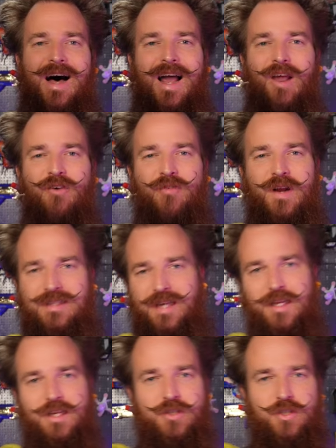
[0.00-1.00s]
Hello friends,
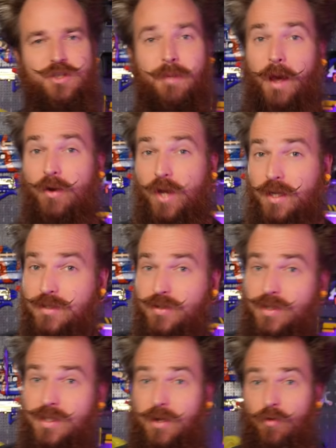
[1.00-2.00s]
hello YouTube, how are you guys
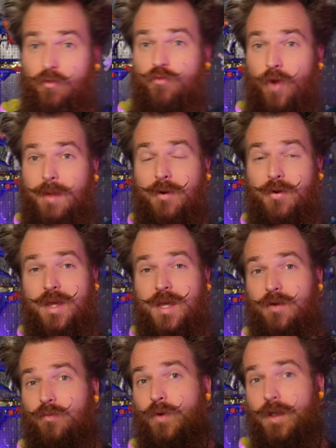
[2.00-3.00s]
doing? Rainbow
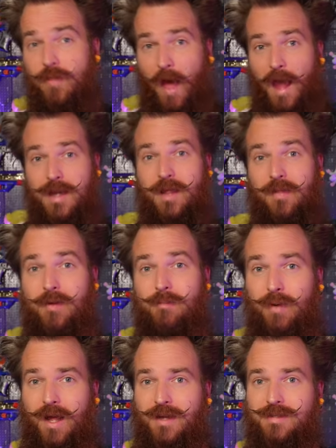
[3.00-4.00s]
here with another
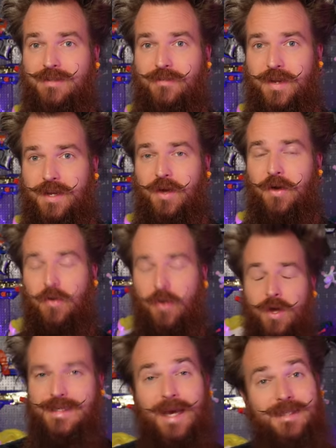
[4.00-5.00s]
blaster video.
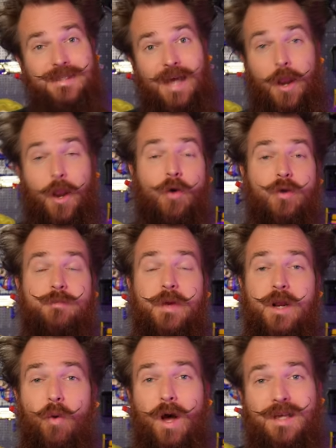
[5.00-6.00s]
Yes, I know it's
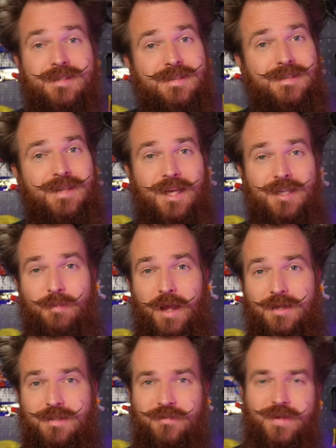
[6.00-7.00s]
been a while since the last
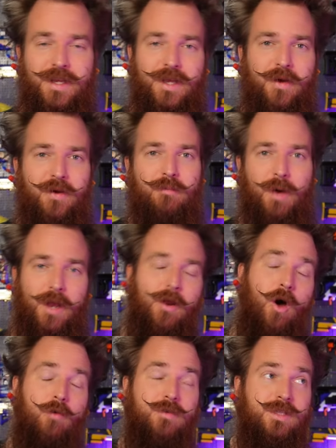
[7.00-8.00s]
blaster video, but
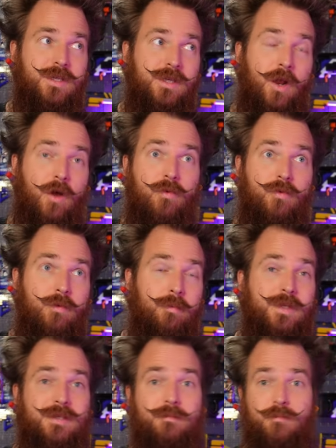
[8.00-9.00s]
obviously, you know, we're
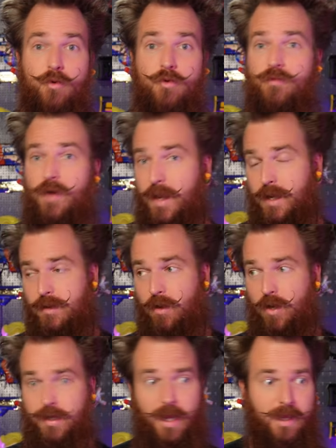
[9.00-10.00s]
busy move and then
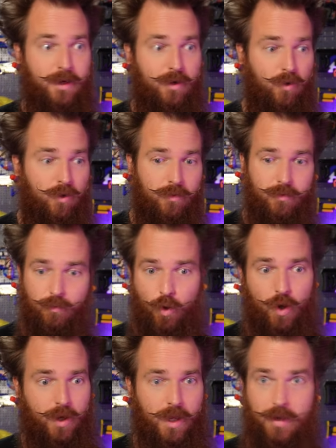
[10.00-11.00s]
holiday and then all the
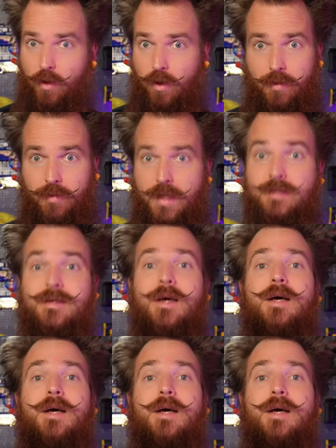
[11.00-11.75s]
work and all the things.